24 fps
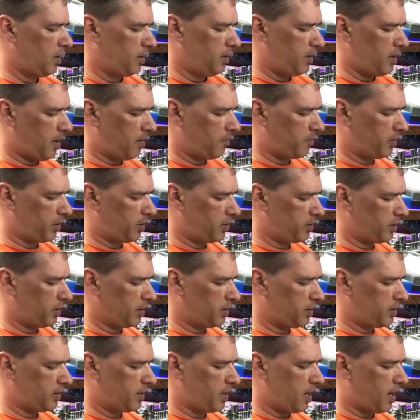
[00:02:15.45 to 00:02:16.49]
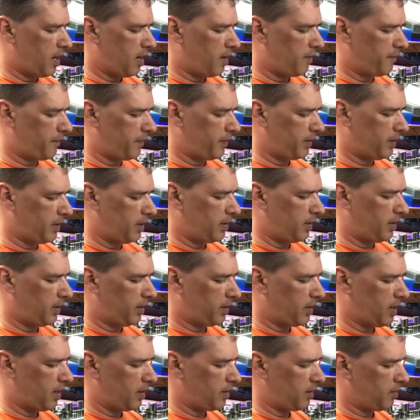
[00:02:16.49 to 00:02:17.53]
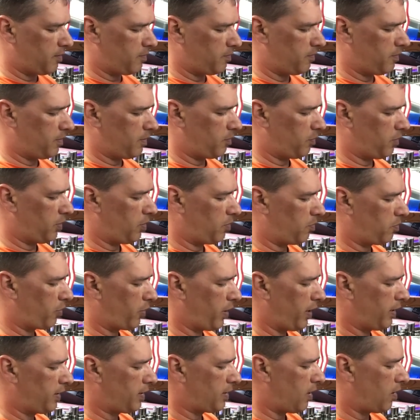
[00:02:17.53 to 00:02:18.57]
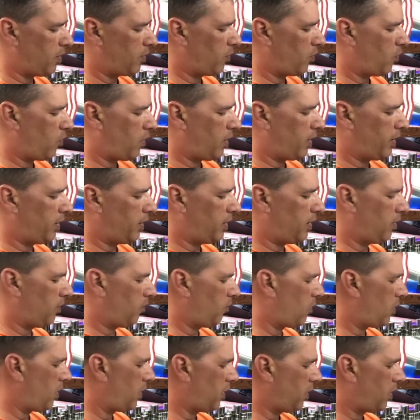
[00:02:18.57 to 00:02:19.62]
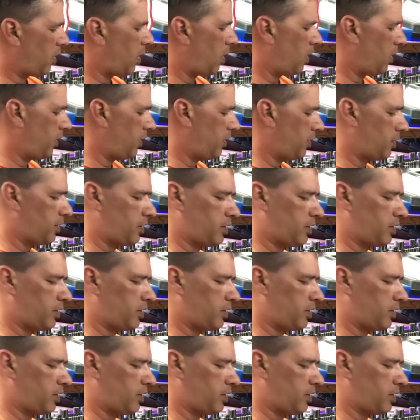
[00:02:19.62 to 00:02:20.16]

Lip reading: numbers and stuff, and then they kind of a little breakdown of what it all is.